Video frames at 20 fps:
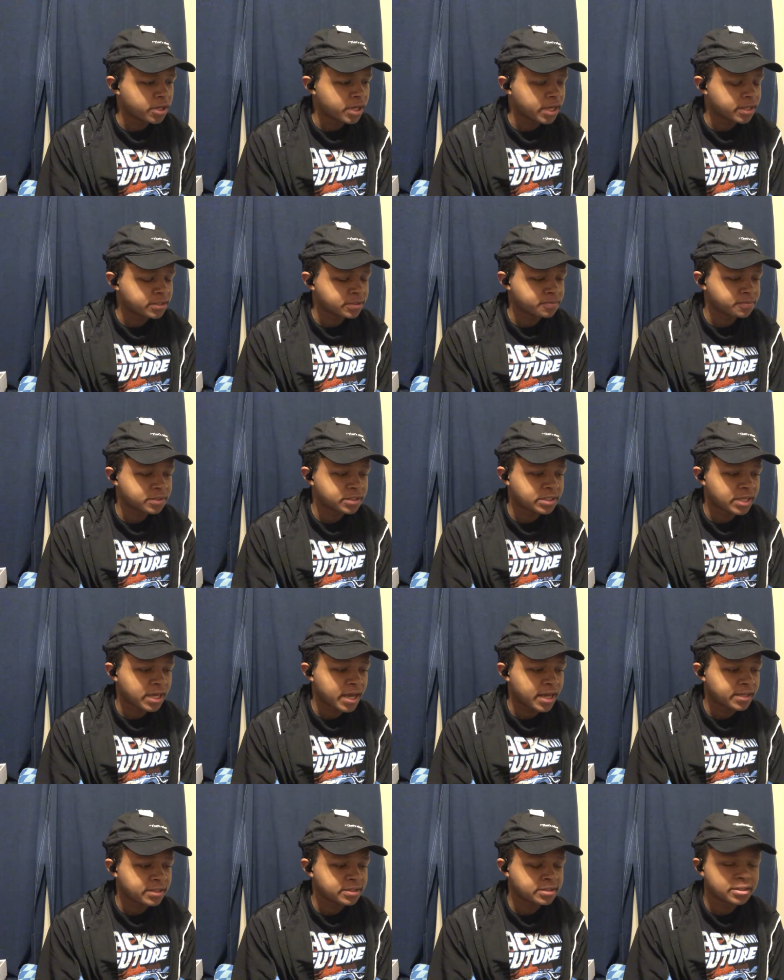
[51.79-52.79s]
at some
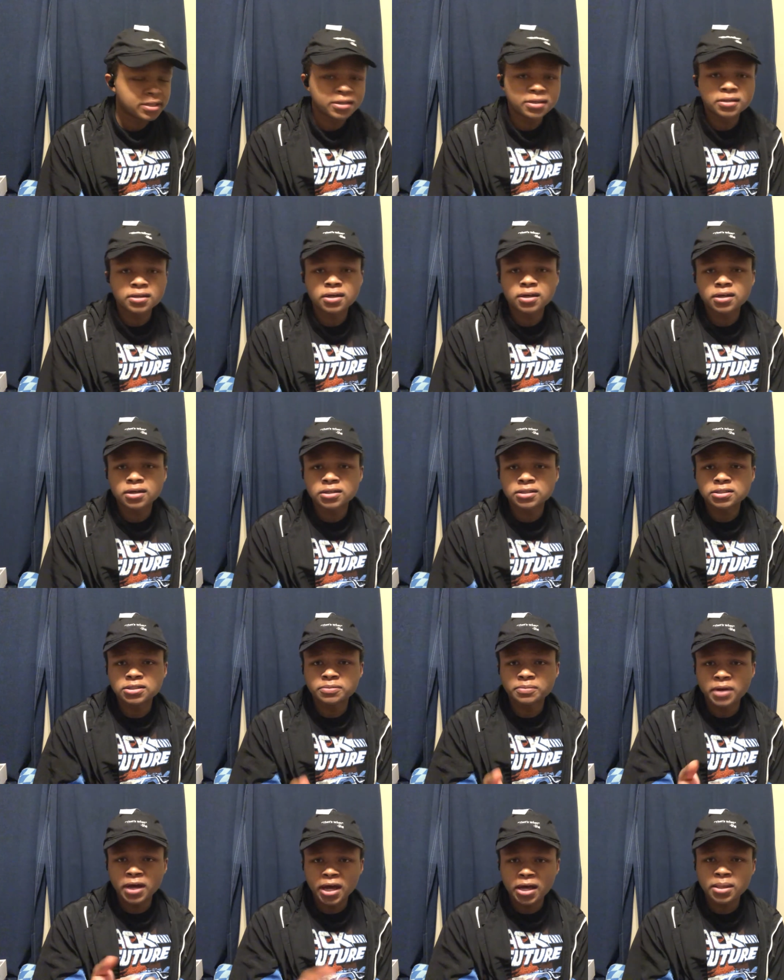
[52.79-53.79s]
stats and some
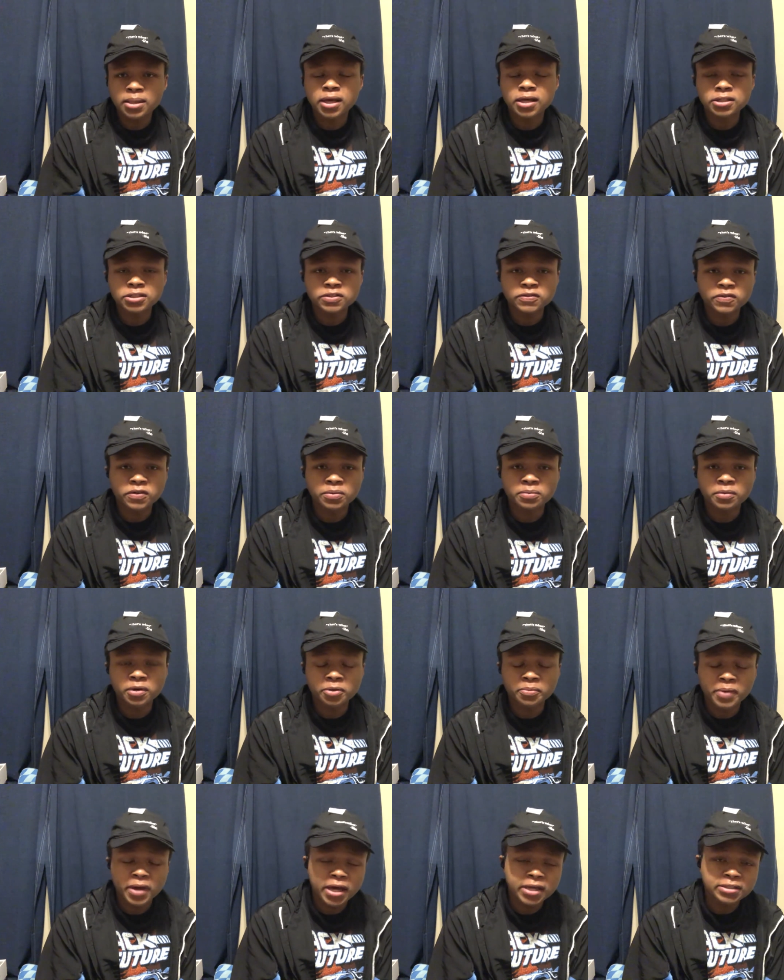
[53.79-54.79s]
highlights from our
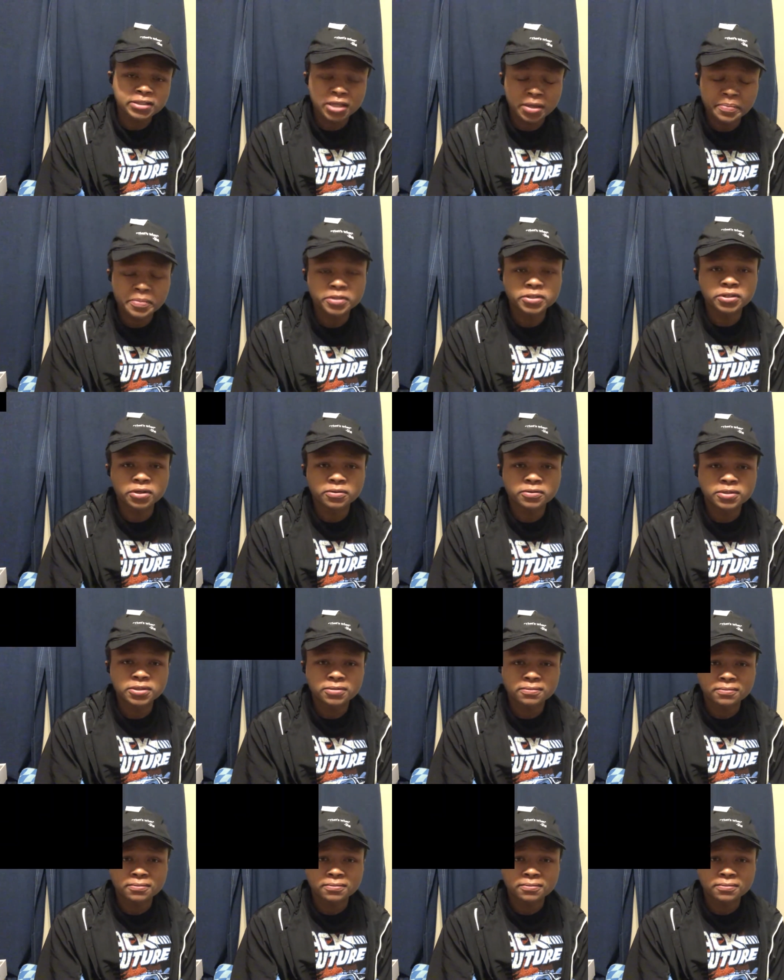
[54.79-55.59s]
past episodes?